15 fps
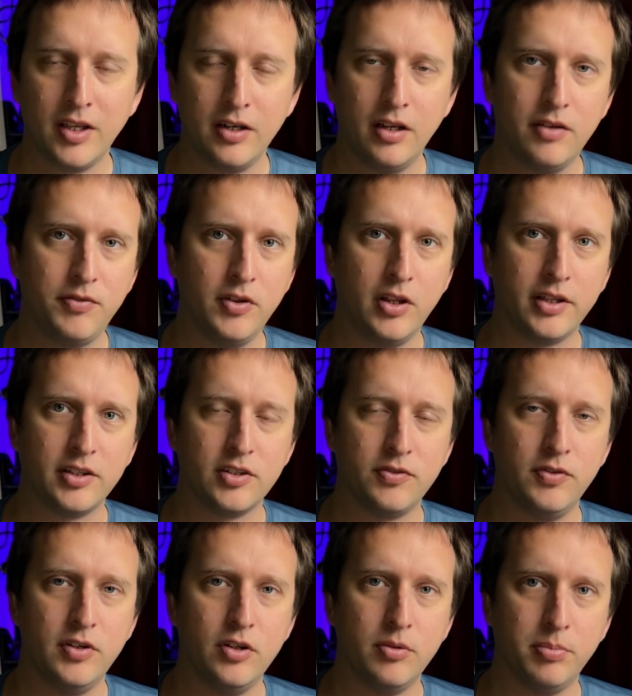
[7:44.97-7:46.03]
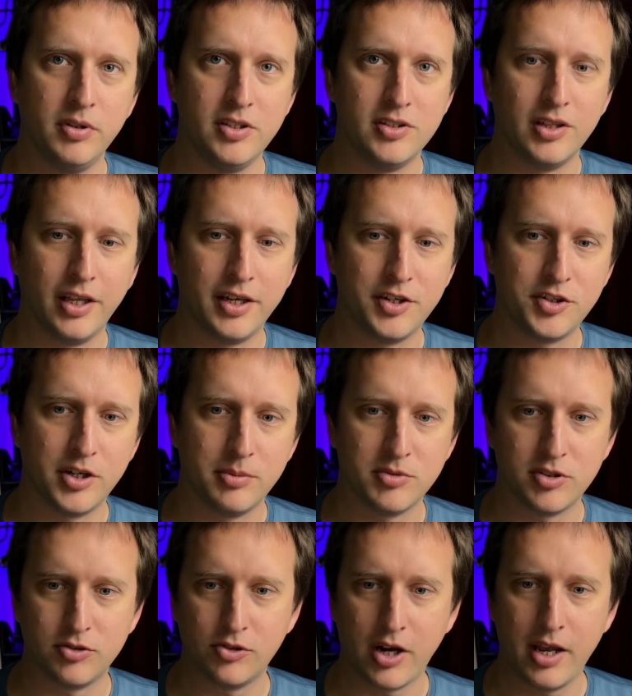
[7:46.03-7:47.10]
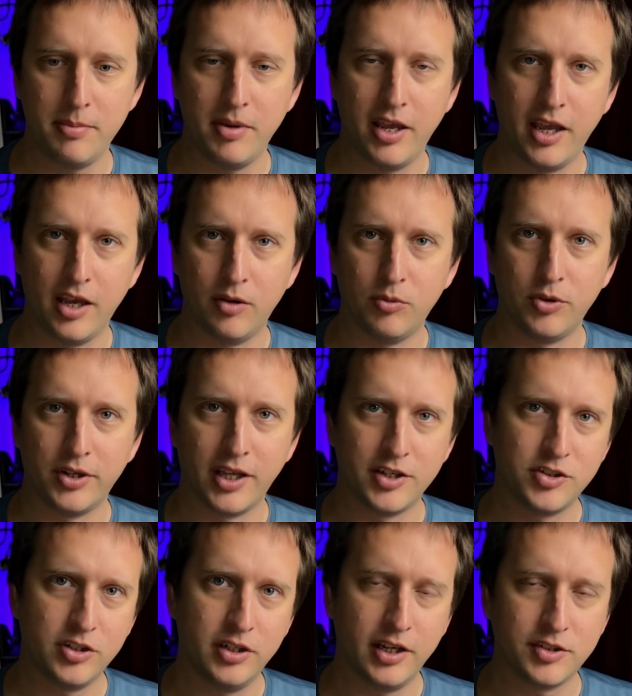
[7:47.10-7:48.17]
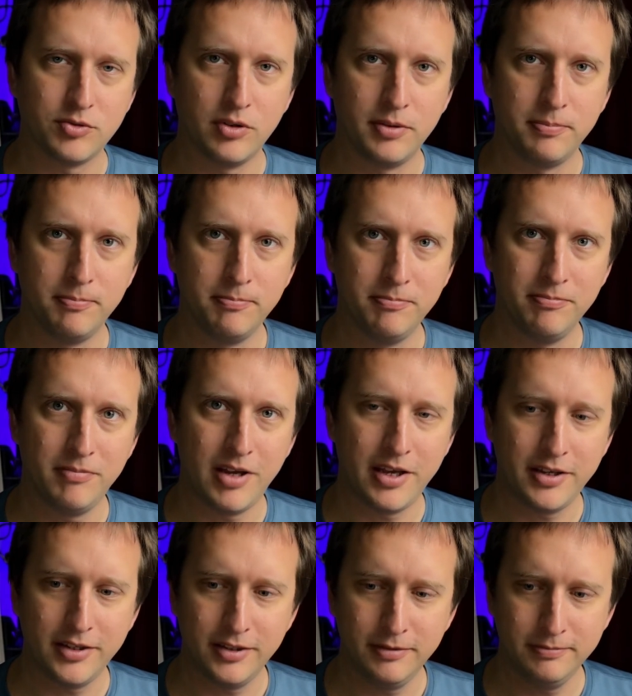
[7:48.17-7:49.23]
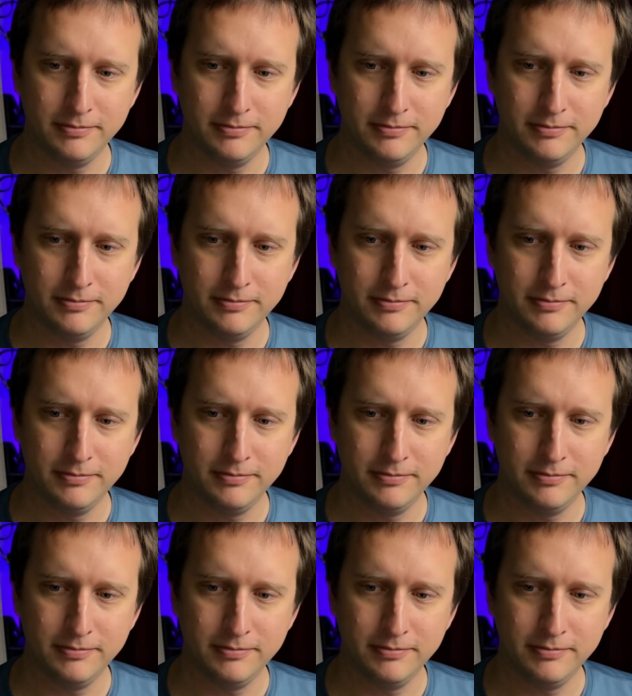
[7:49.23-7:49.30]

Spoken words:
Now, if you like this video, please like, share, and subscribe, and we'll catch you in the next one. Bye.